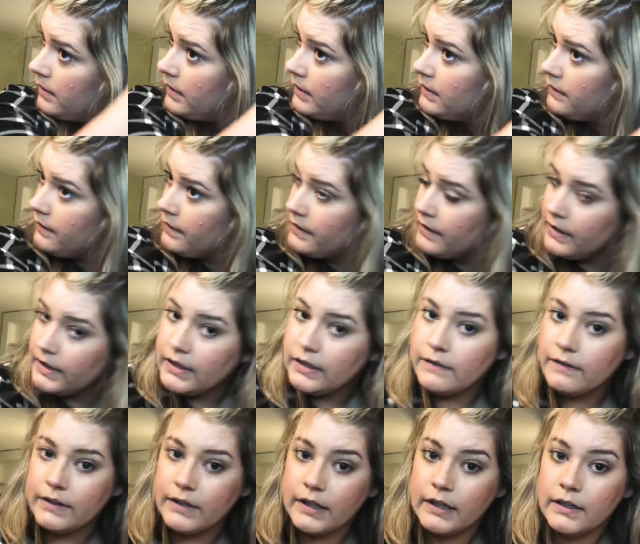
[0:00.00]
You never think you
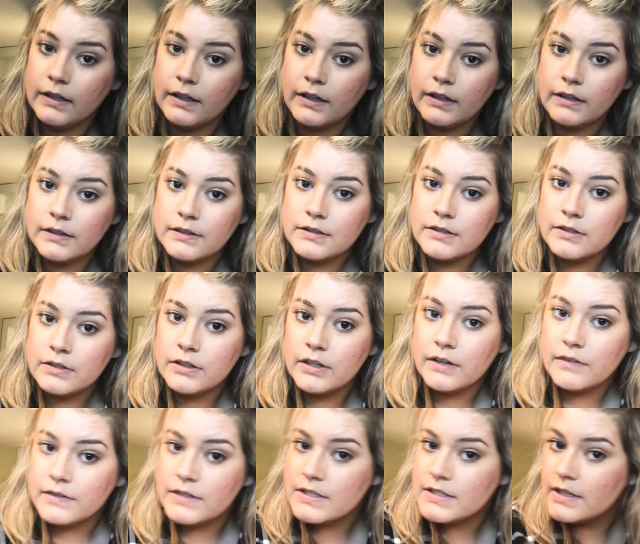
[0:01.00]
have a lot of hair until you
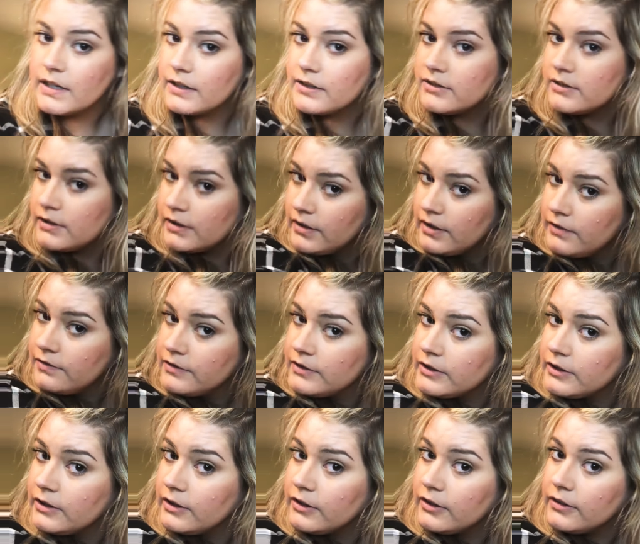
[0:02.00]
have to section it off to
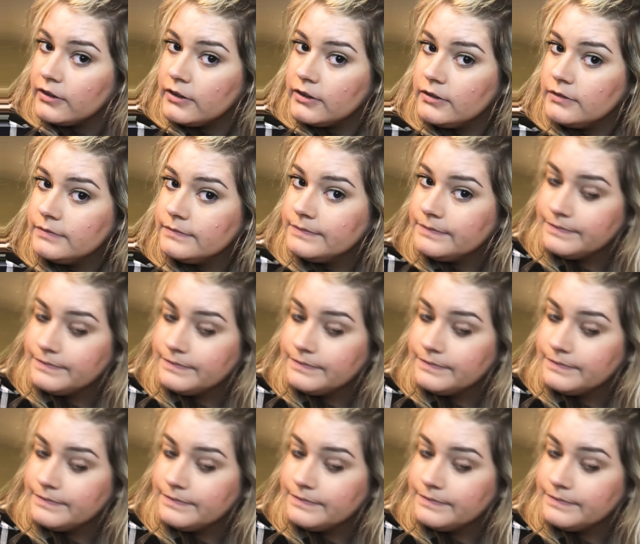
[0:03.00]
curl.